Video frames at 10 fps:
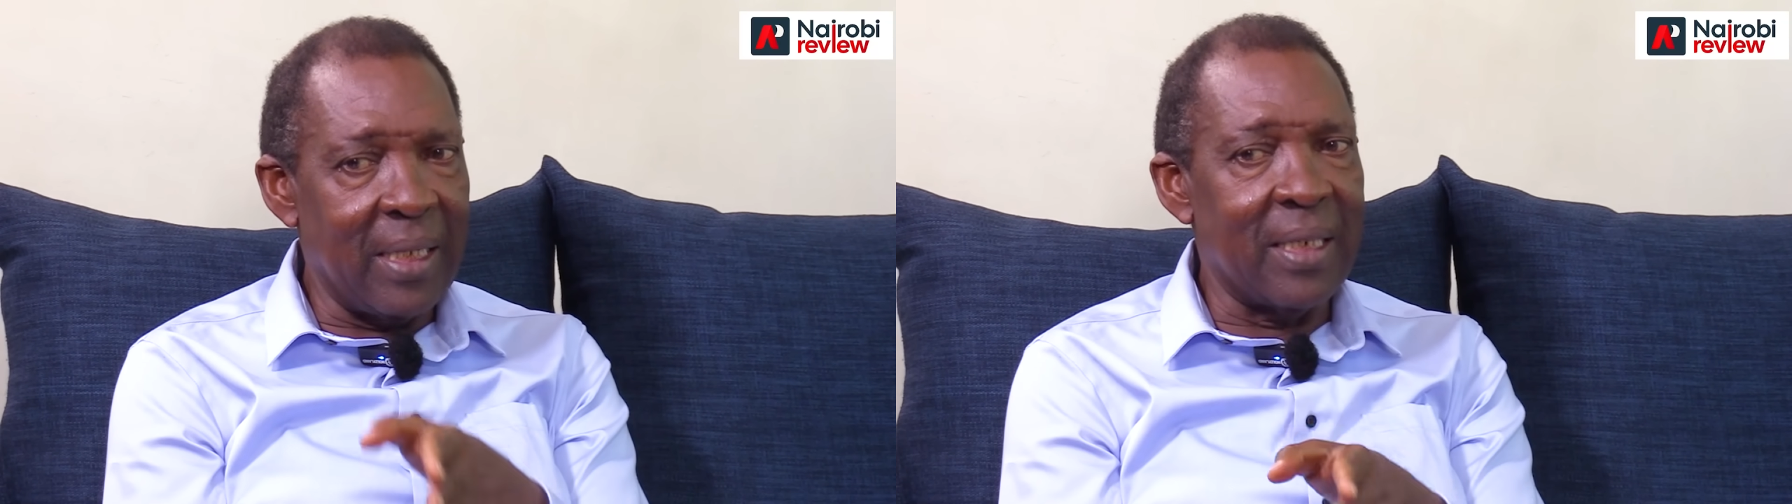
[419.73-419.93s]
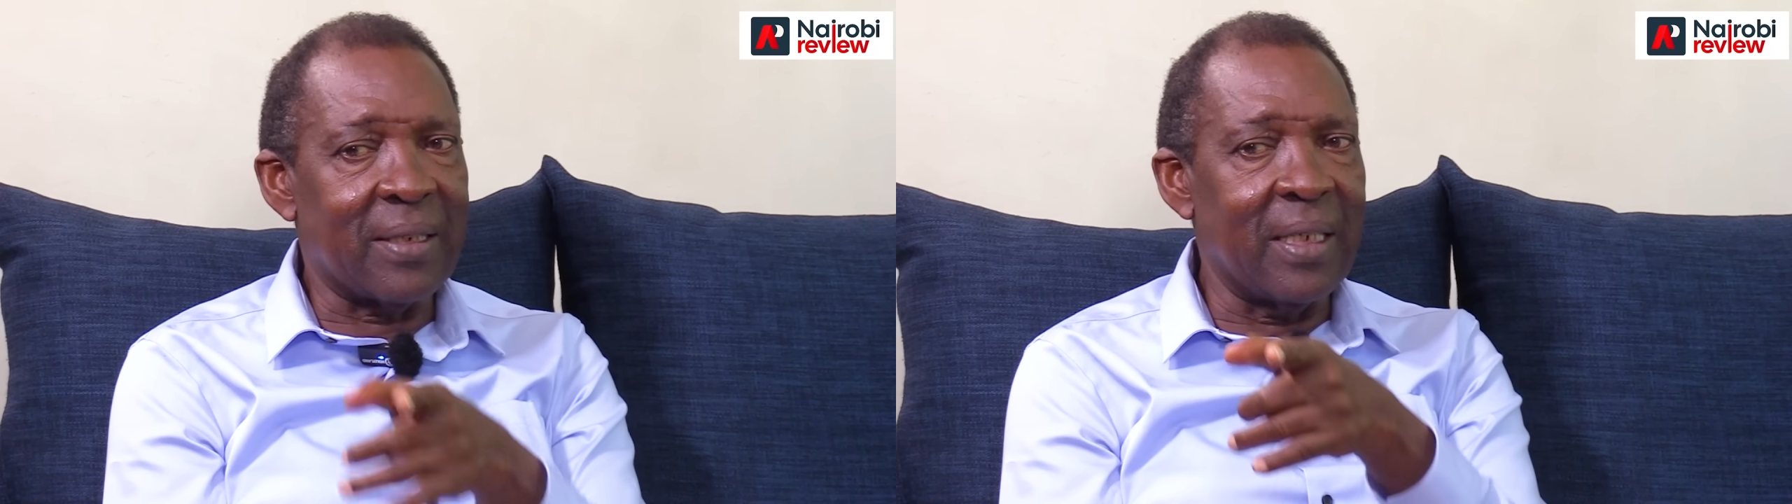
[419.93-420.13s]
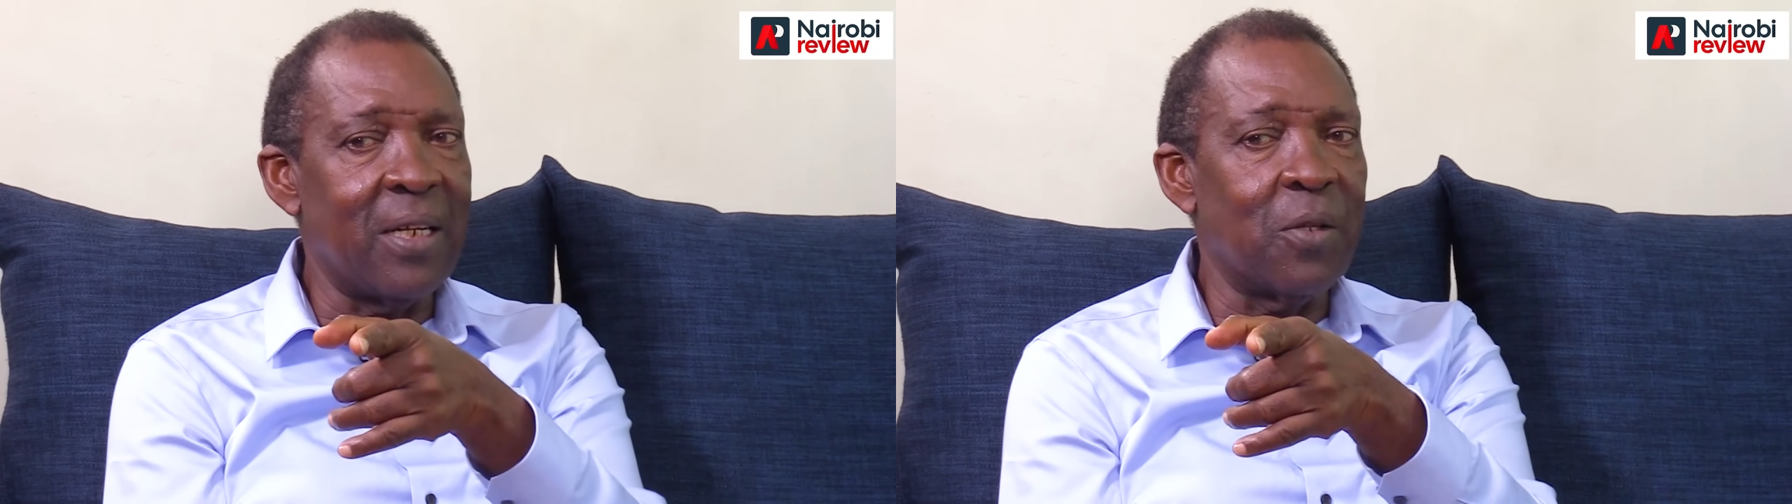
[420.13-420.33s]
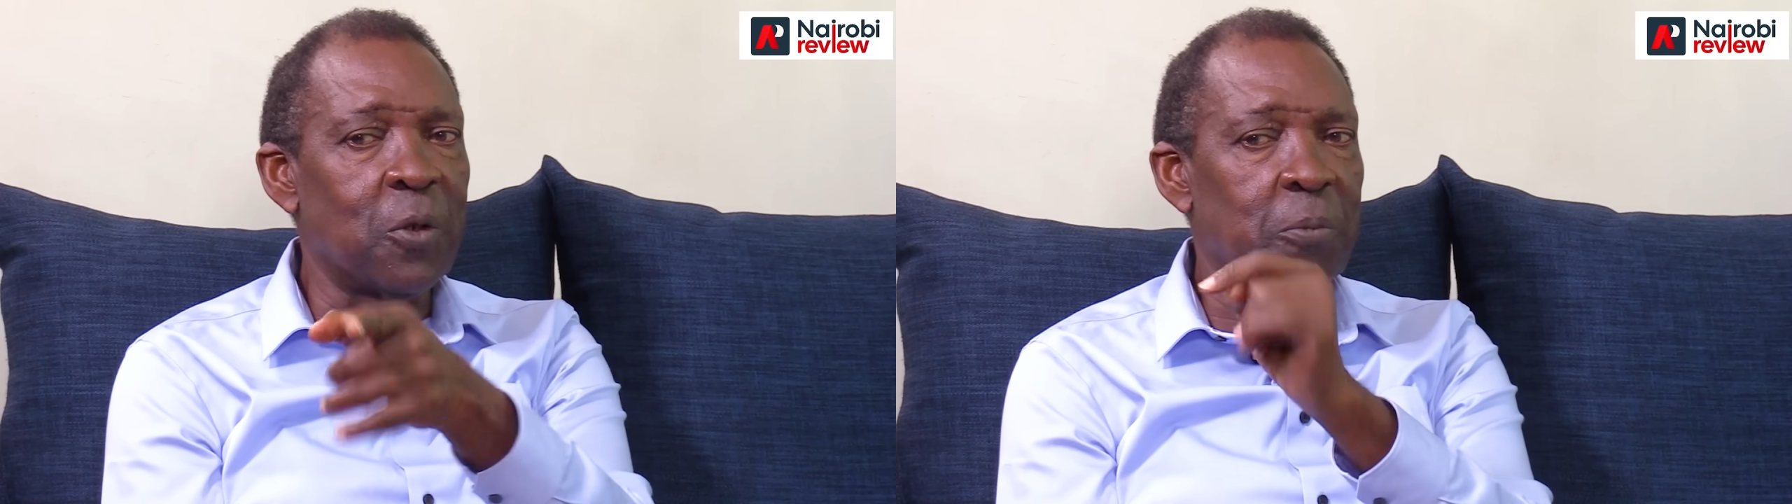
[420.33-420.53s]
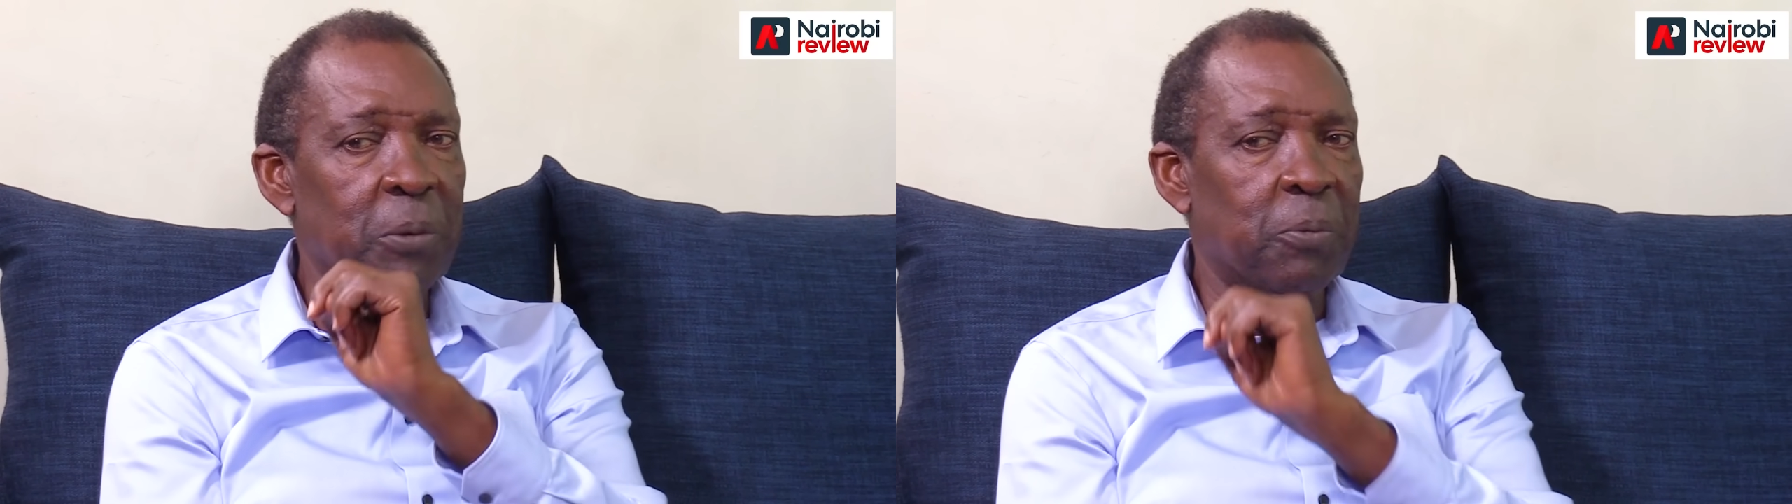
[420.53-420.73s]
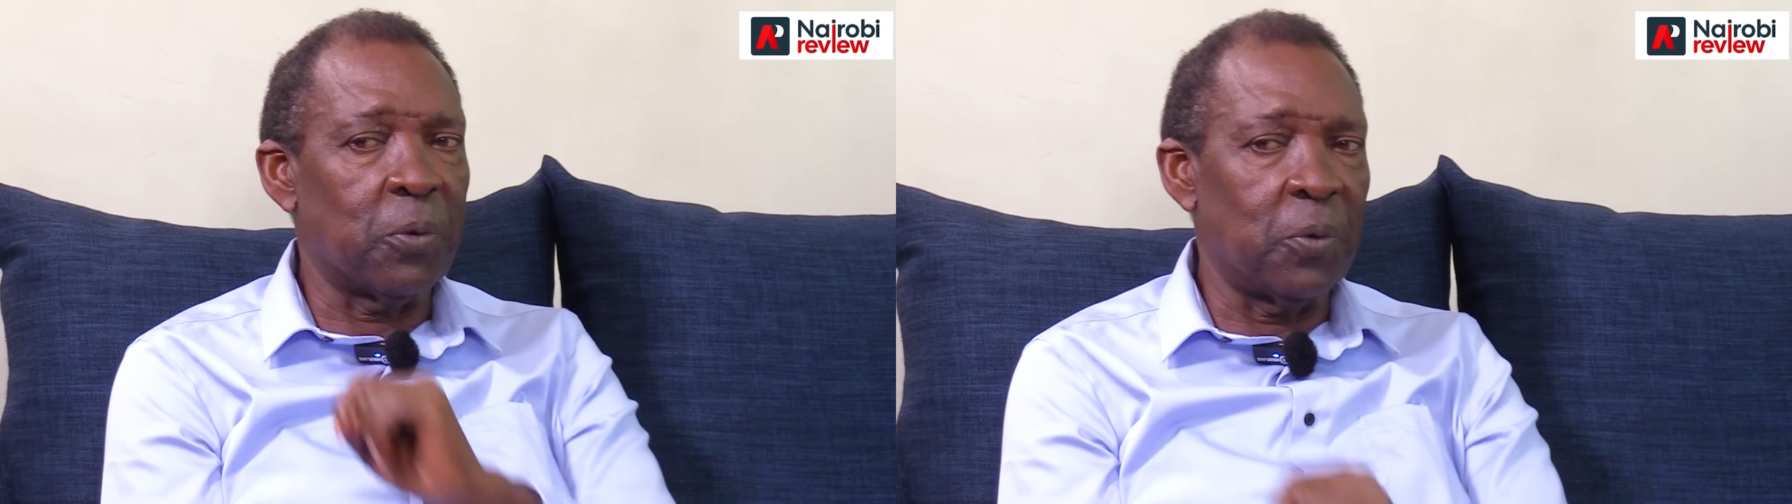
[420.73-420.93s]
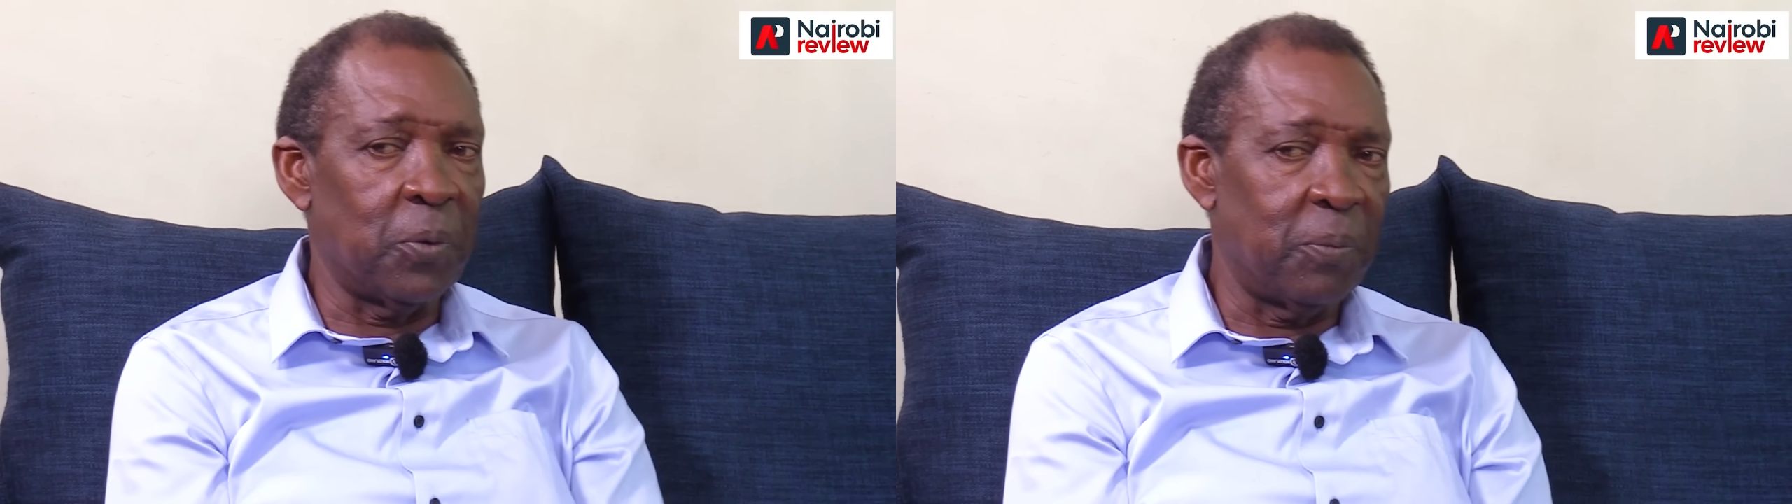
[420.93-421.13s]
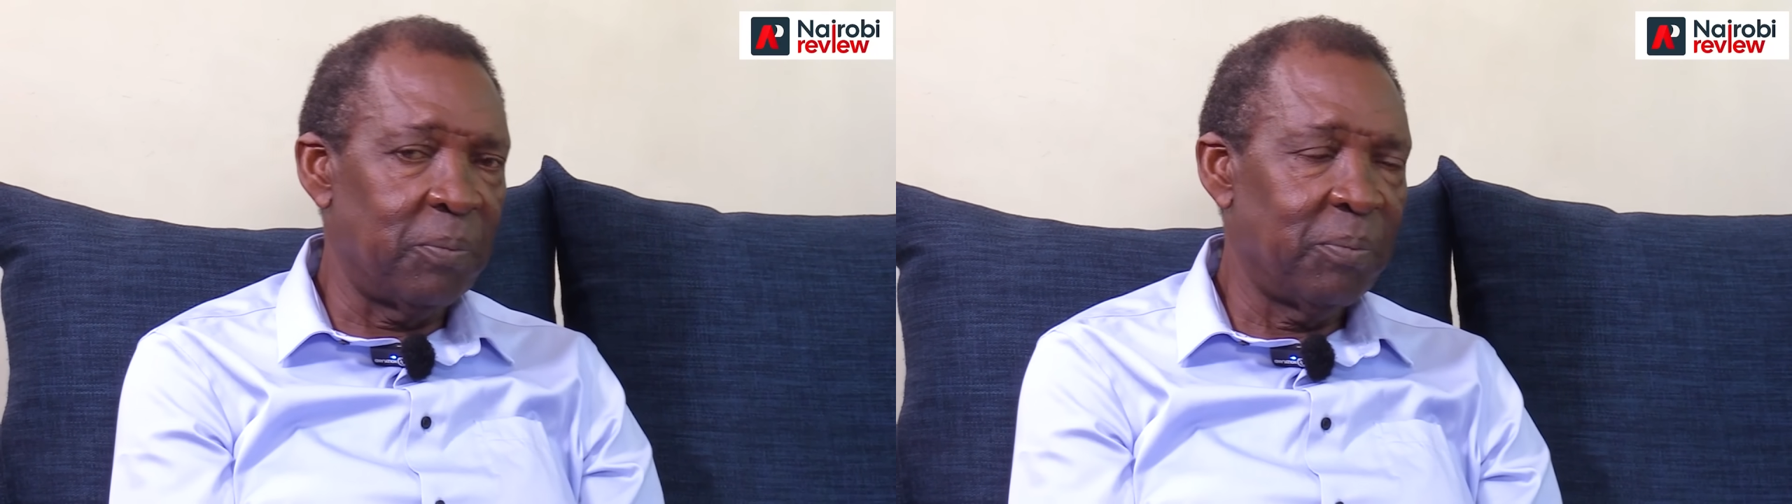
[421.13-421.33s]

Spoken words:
they send those people to you,